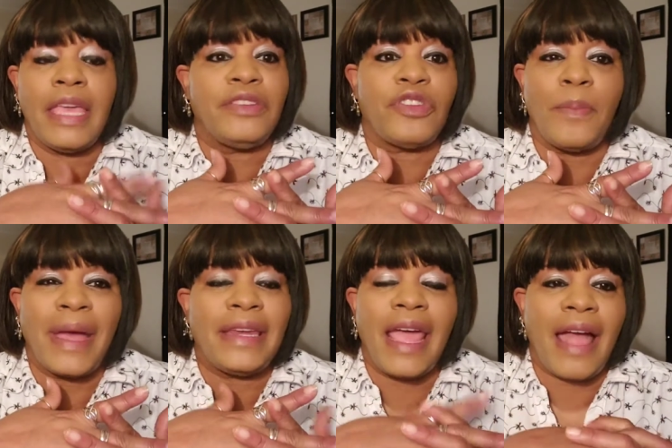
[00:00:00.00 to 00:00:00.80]
Easter
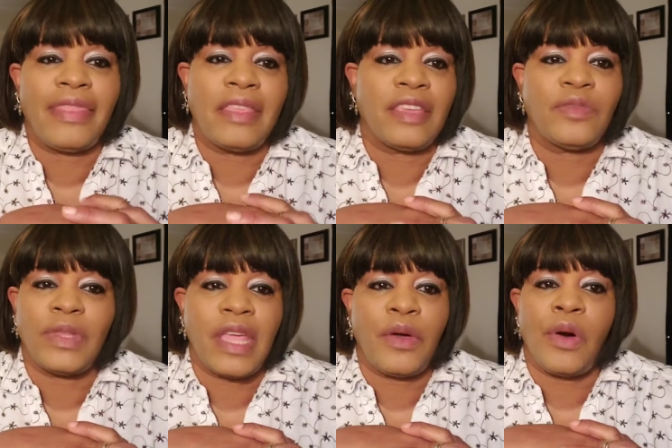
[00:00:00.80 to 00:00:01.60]
Monday. I think that's
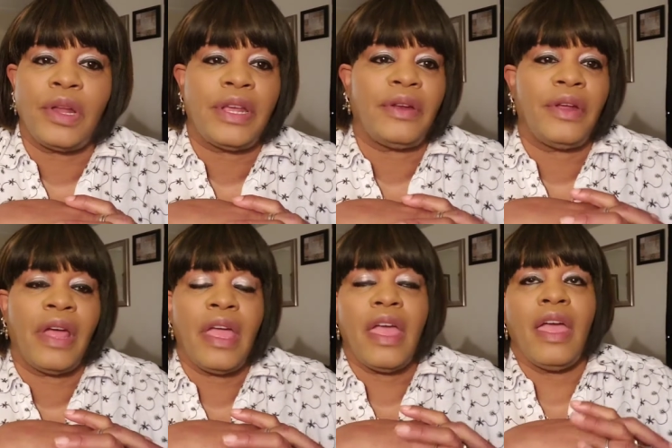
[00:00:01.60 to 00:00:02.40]
what they call it.
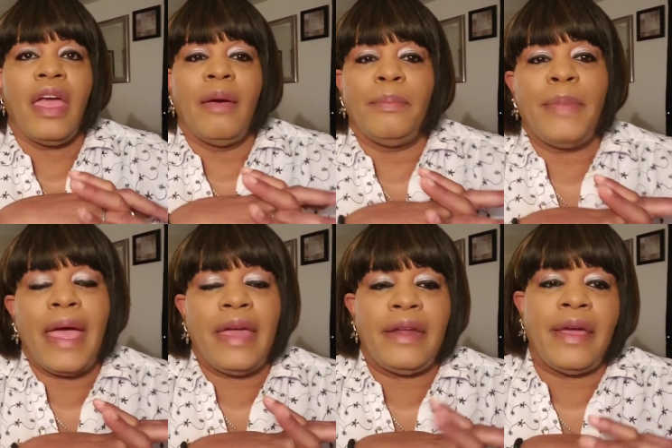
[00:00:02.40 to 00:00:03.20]

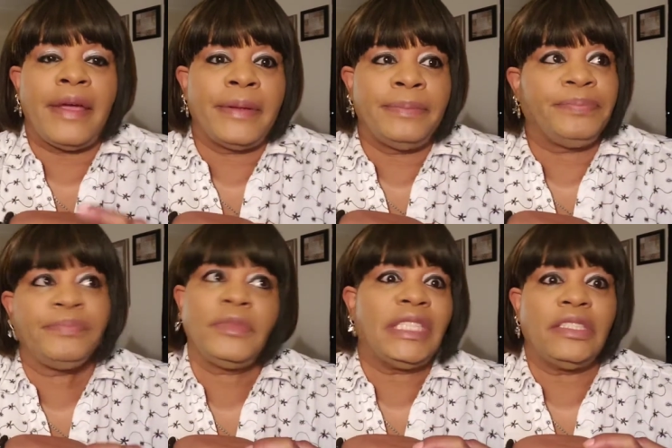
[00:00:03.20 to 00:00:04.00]
And
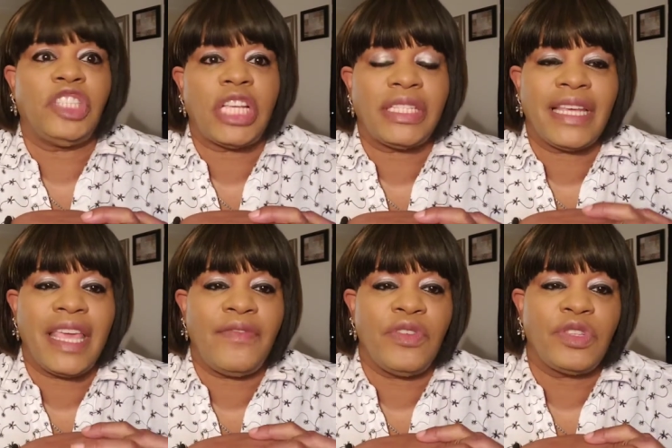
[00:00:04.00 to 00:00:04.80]
just to
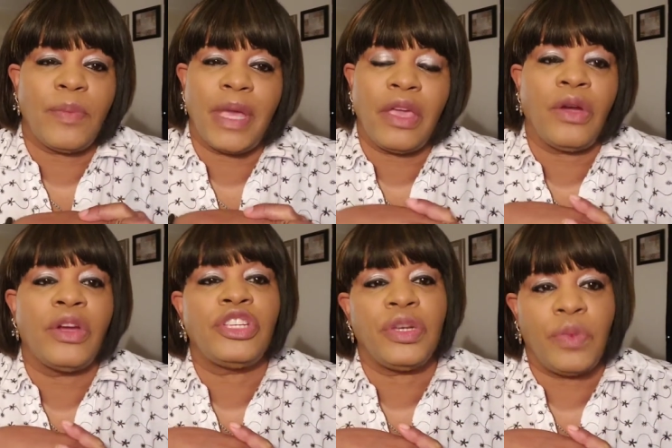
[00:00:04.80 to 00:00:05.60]
give you some
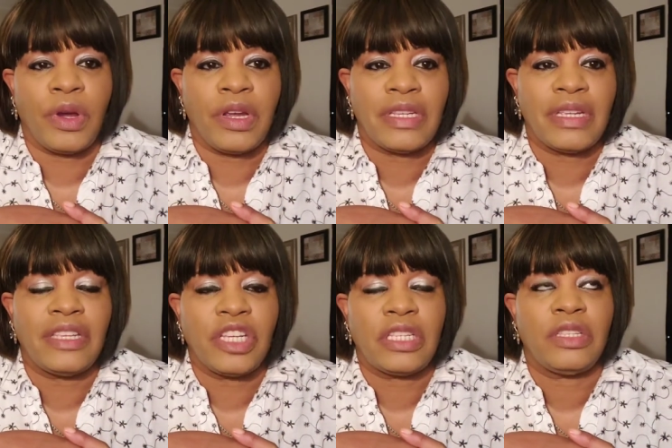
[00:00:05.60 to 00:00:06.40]
encouraging words
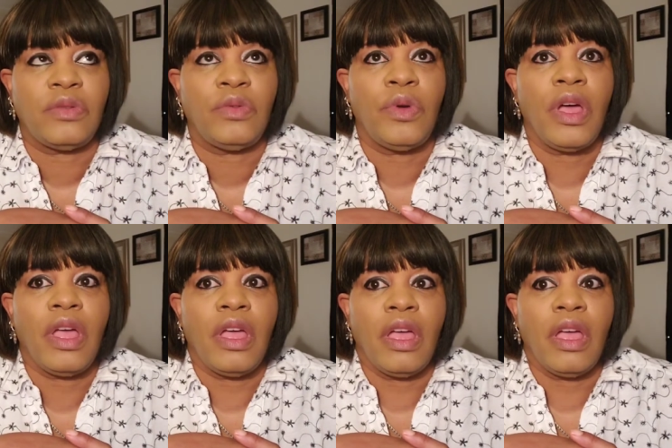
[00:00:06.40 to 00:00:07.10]
and just to